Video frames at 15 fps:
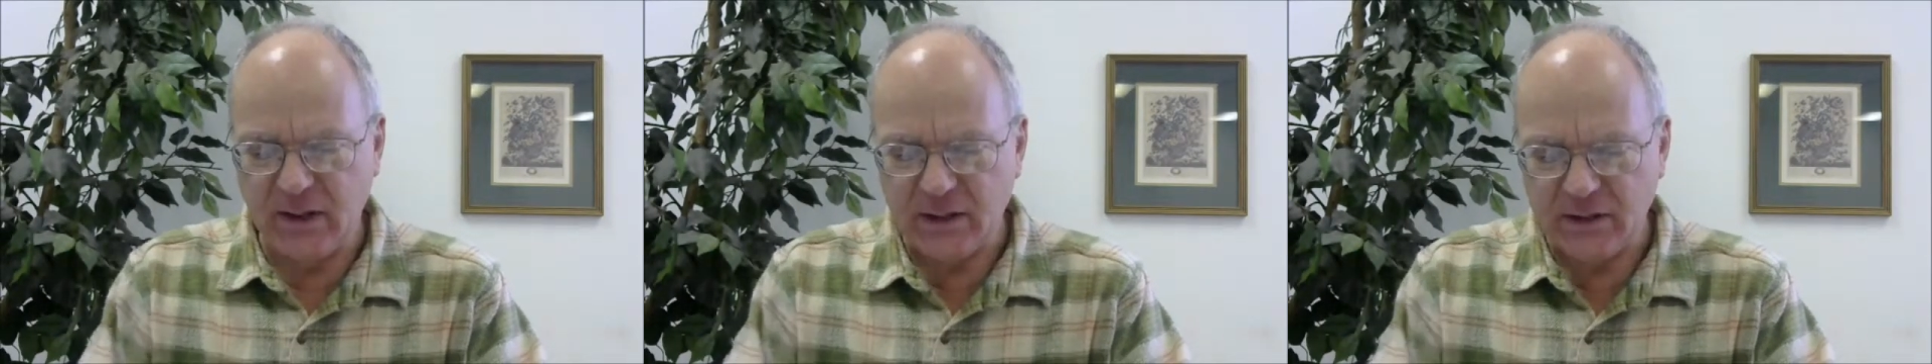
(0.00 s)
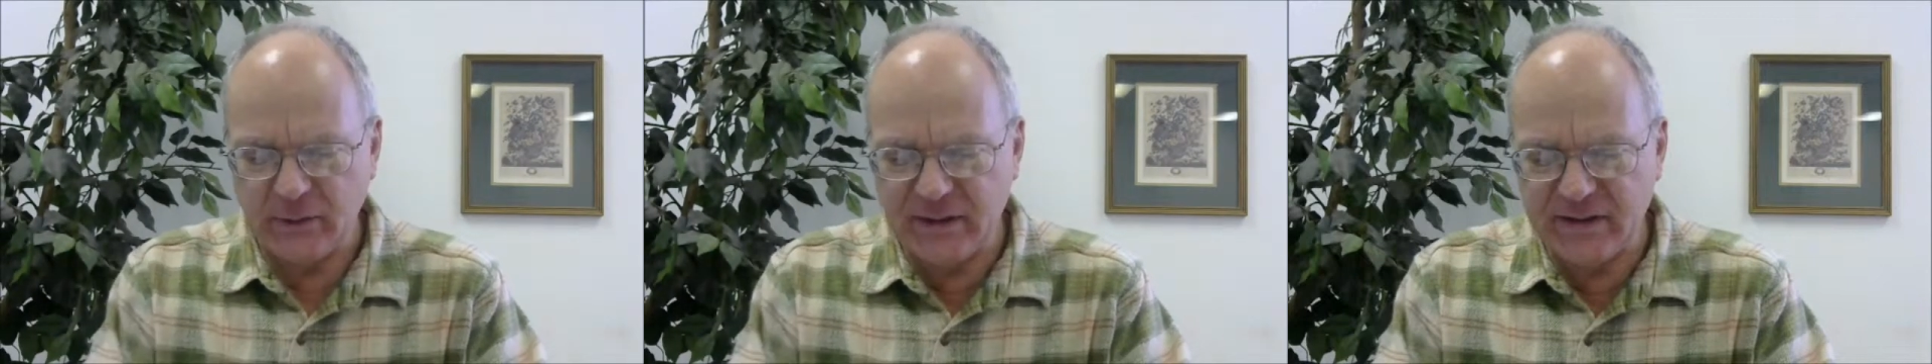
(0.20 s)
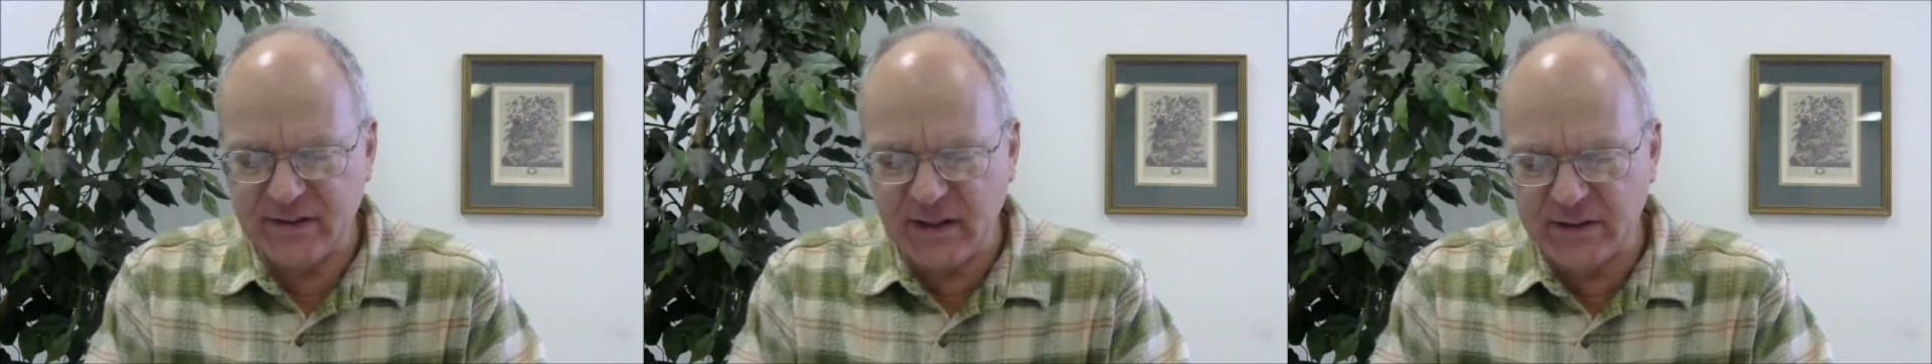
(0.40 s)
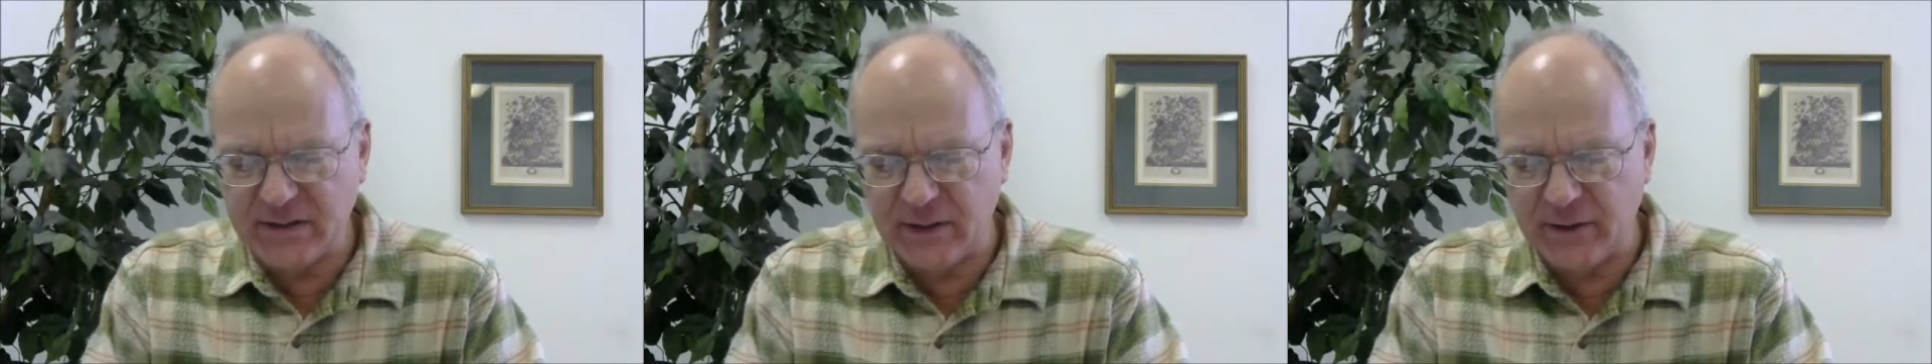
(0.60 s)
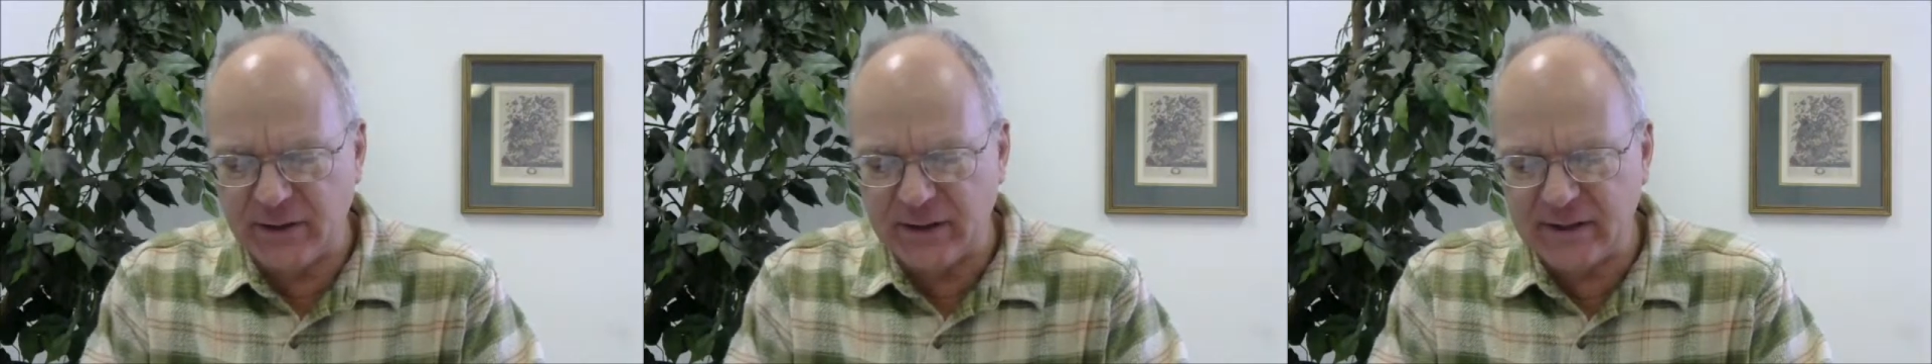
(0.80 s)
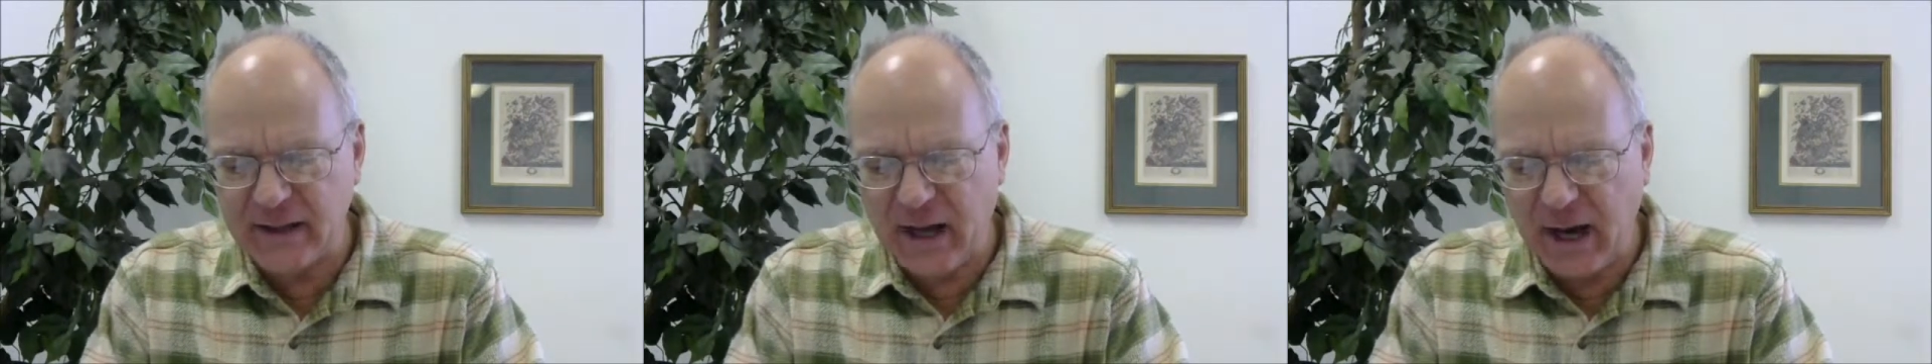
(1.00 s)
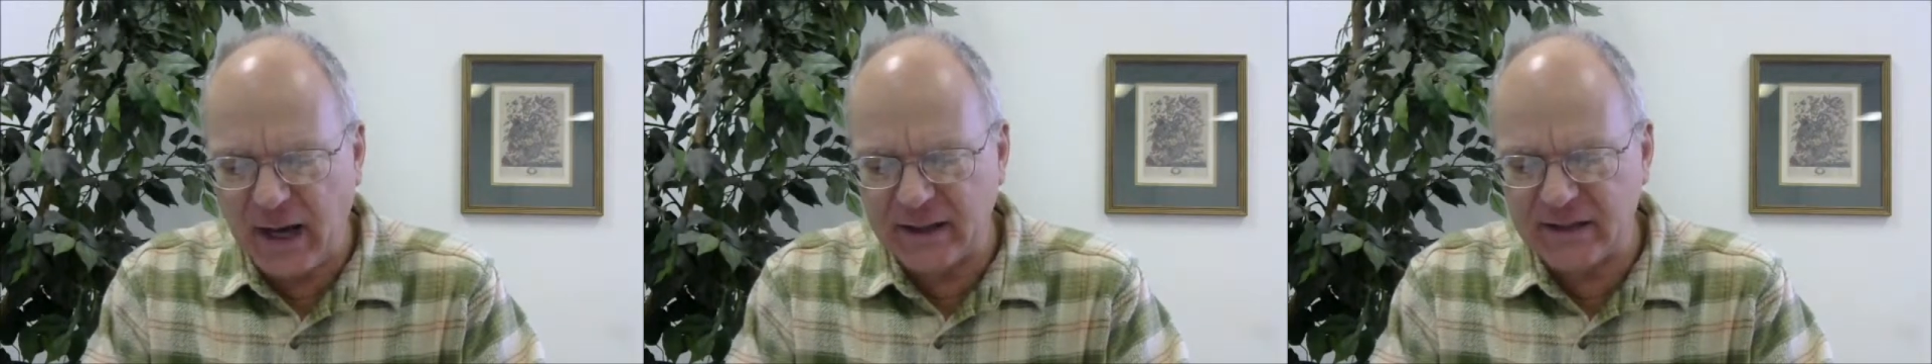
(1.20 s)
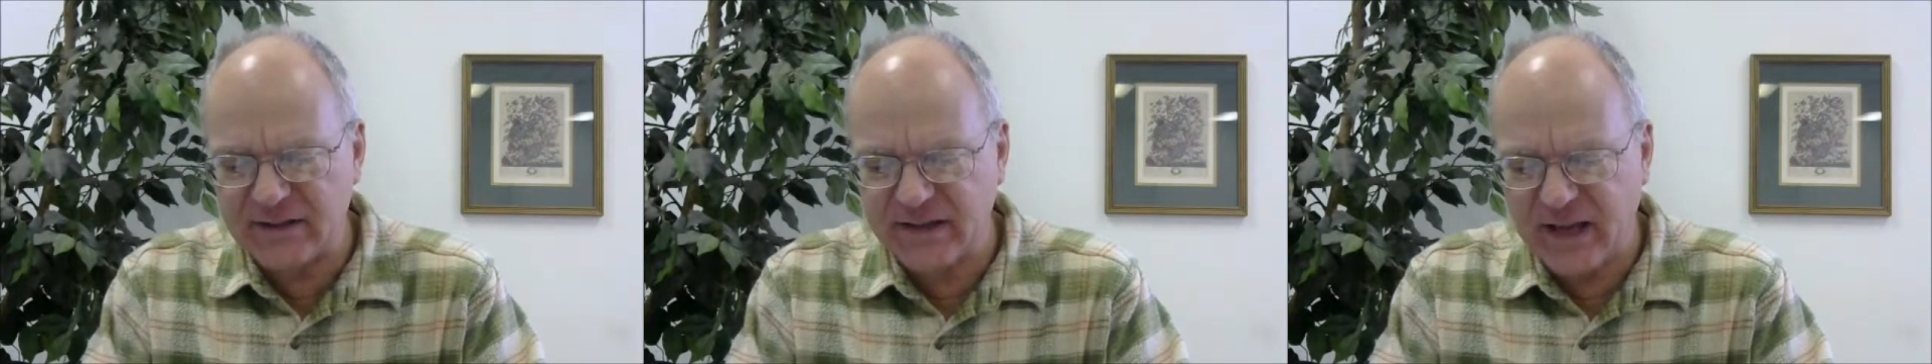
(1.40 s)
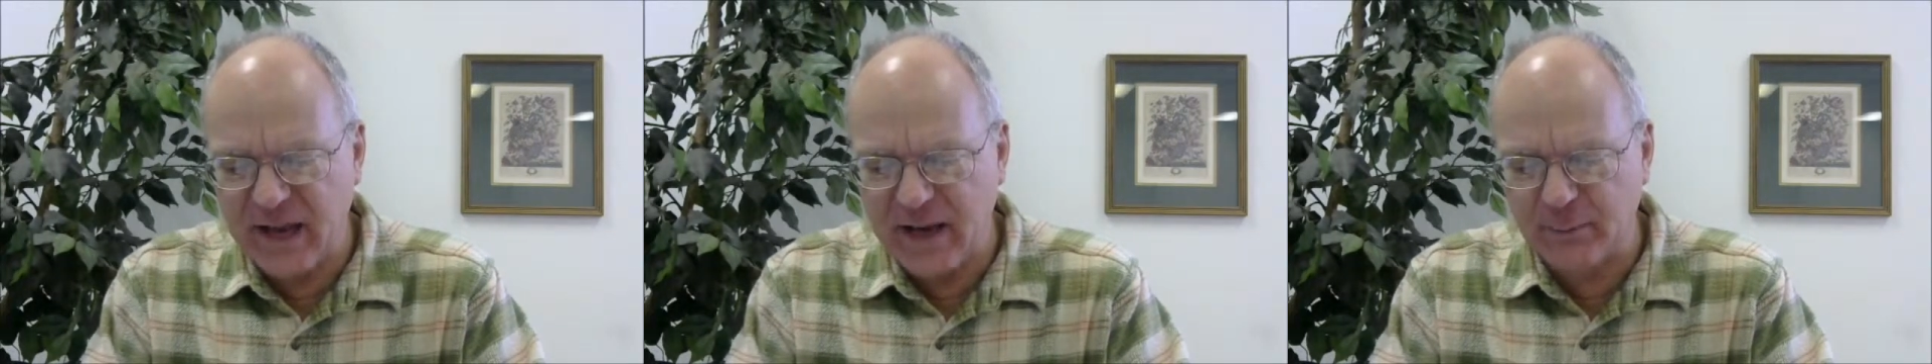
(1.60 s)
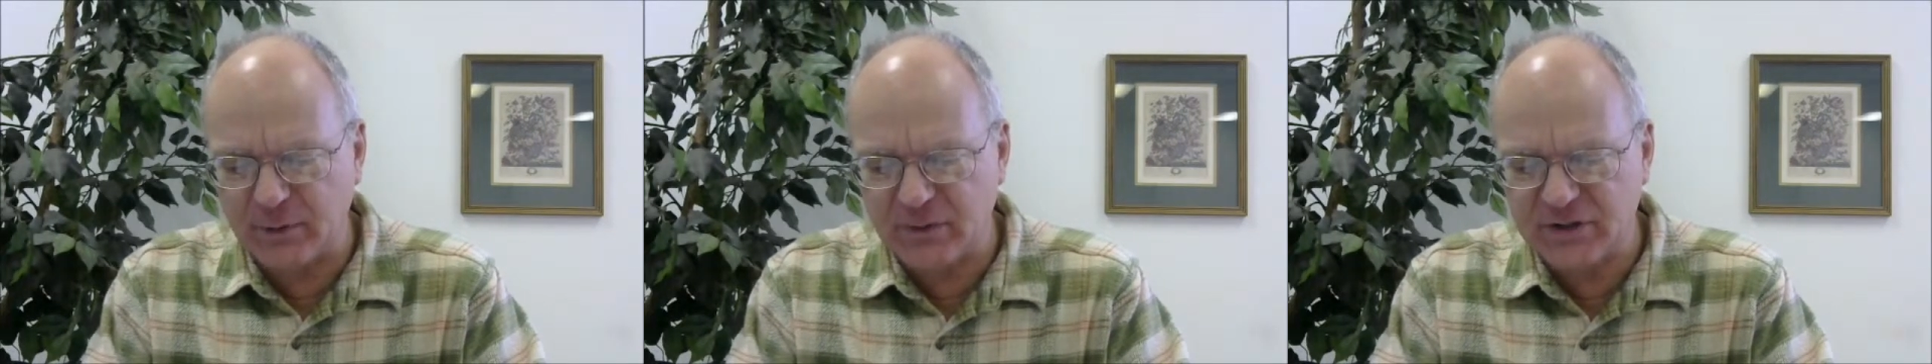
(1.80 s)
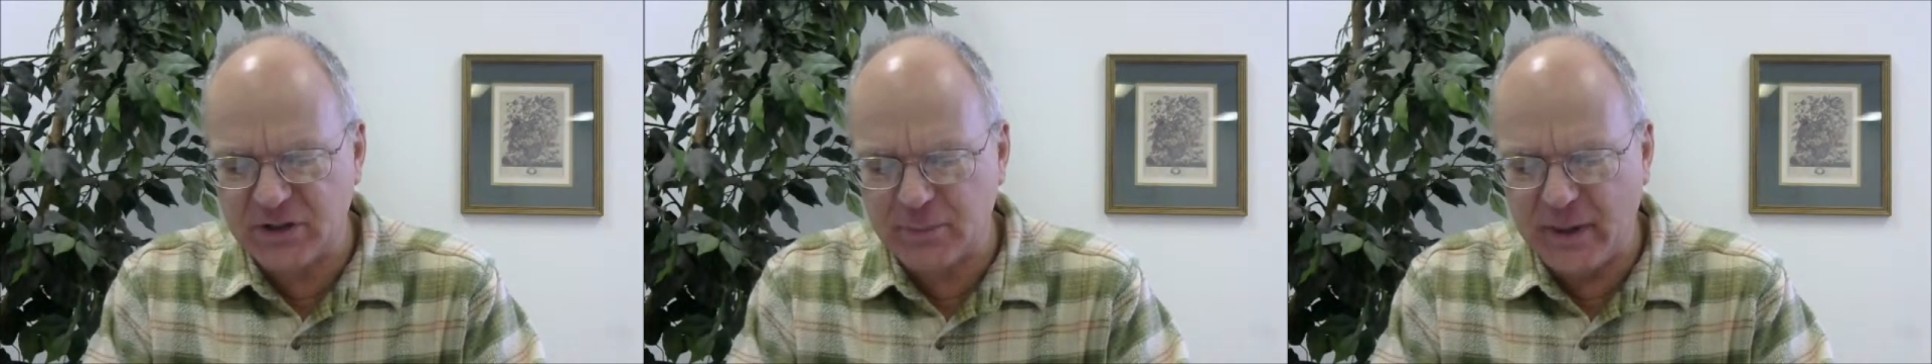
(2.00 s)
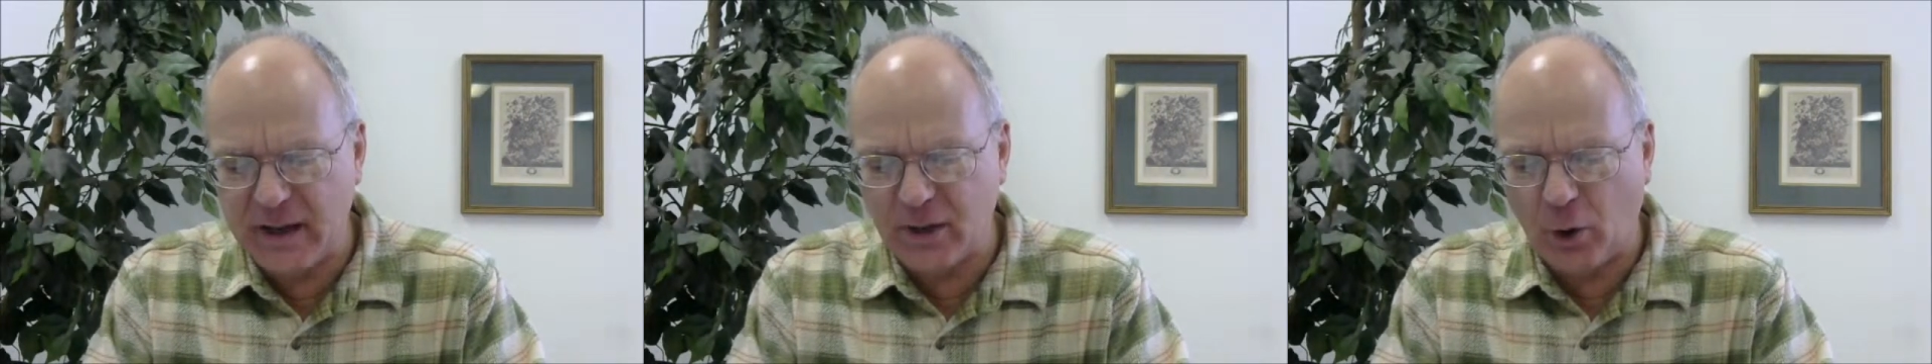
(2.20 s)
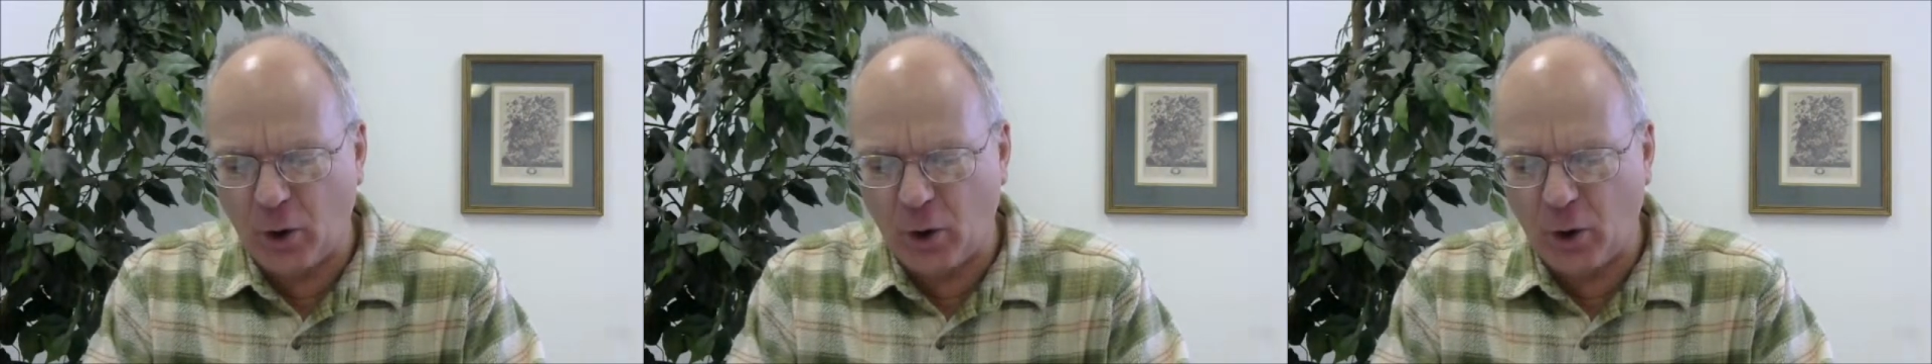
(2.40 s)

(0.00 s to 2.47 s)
So he says here, and God is able to make